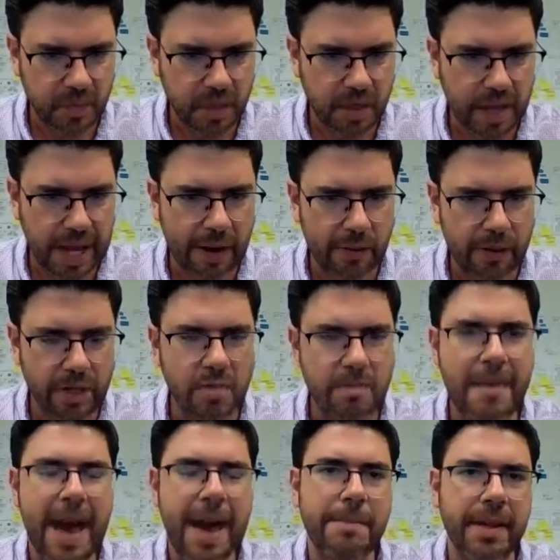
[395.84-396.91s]
are you
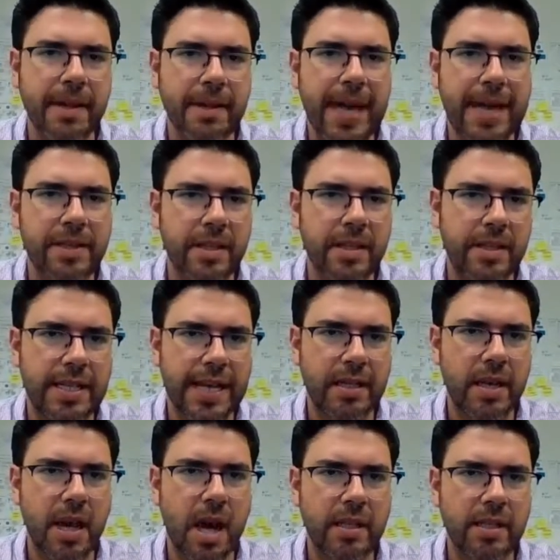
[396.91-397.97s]
mapping that to the
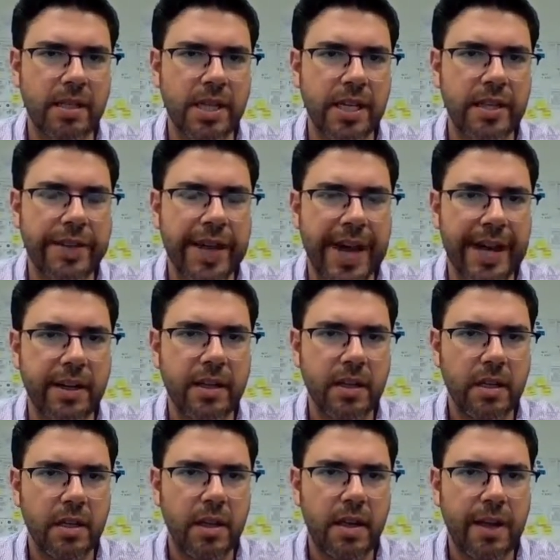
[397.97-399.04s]
technology that
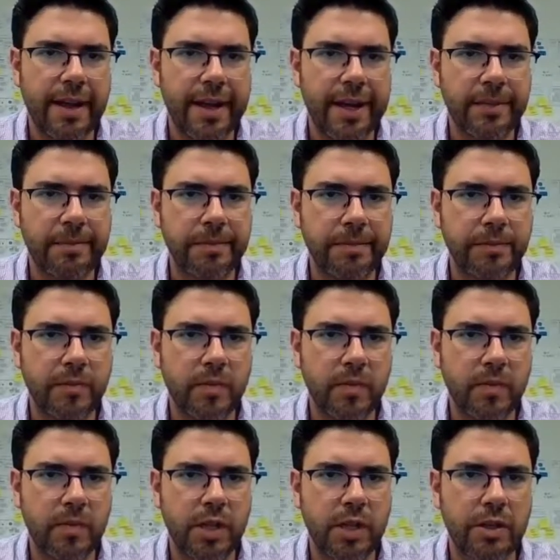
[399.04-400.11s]

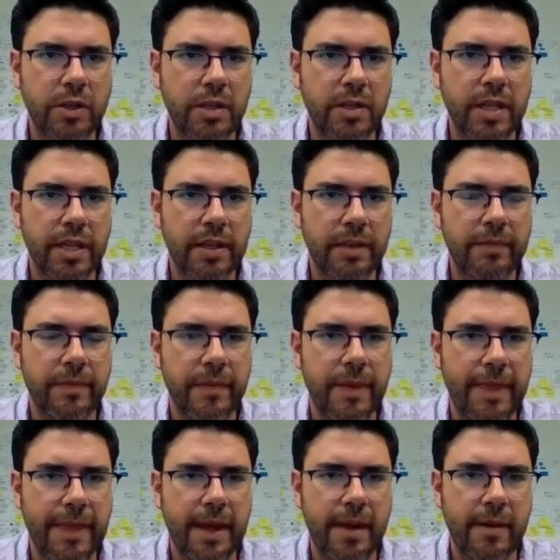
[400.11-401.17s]
you're using?
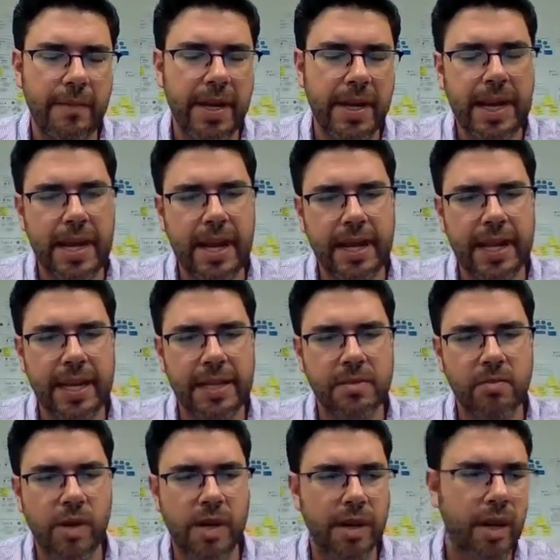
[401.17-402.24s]
And I guess
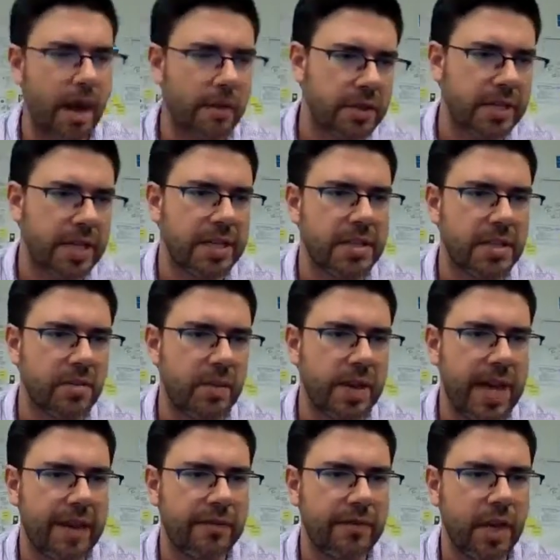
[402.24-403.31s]
one of the conversations we
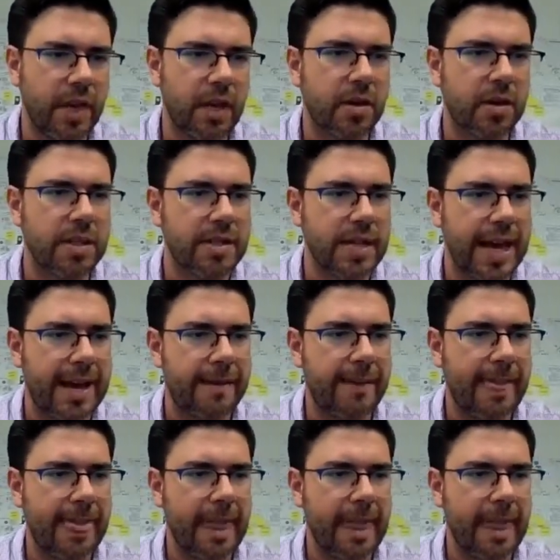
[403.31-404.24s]
have here is that